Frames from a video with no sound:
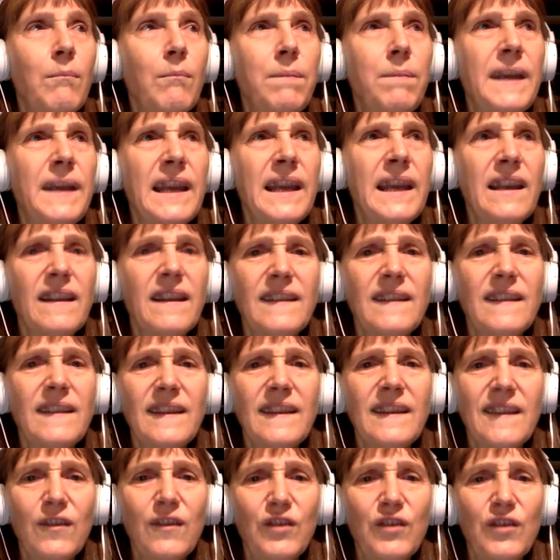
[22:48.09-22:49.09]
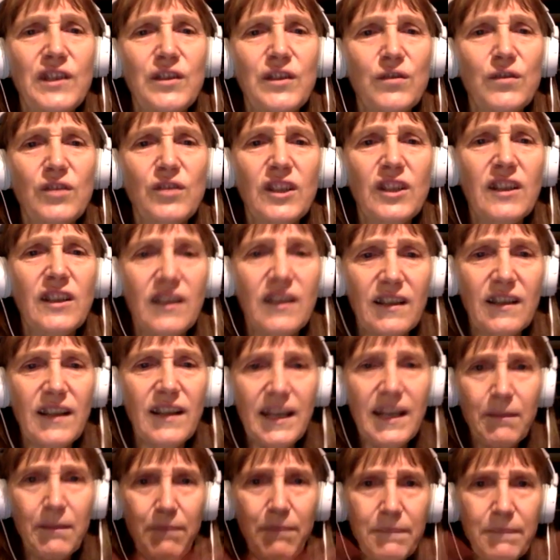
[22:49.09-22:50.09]
big it is going to turn,
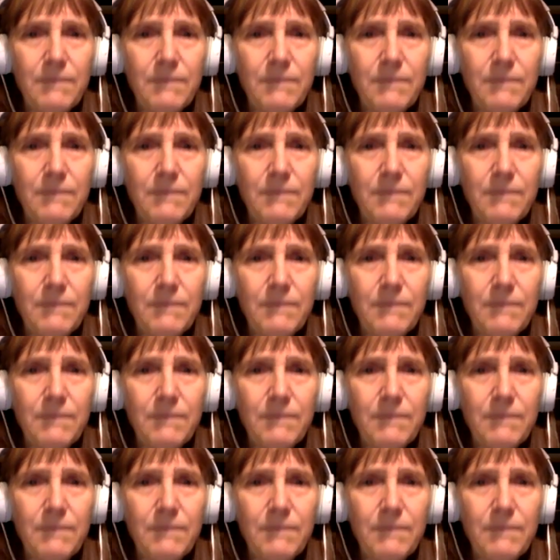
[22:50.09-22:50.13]
like